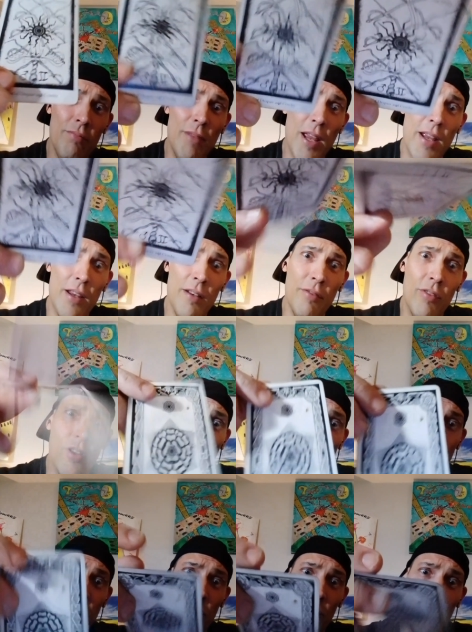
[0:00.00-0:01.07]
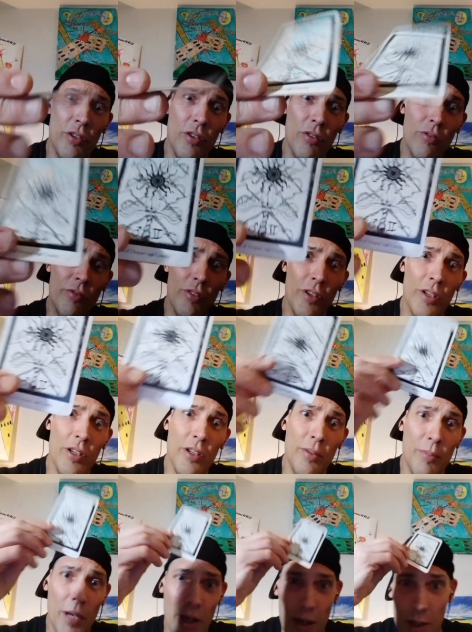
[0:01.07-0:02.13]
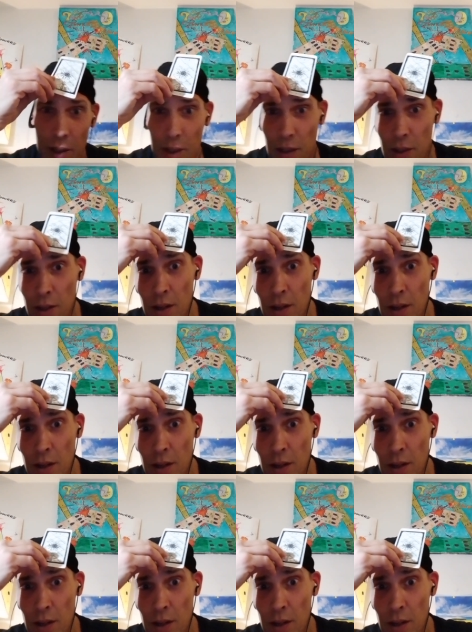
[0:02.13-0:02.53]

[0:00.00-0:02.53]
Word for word: negative thoughts over and over in your mind,